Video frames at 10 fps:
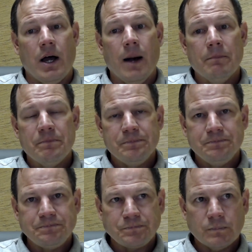up.
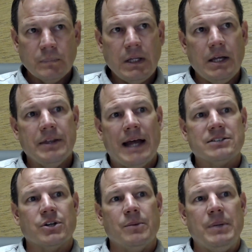
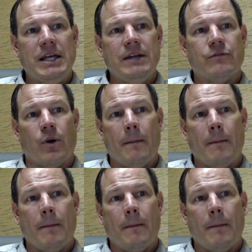That's going to be for a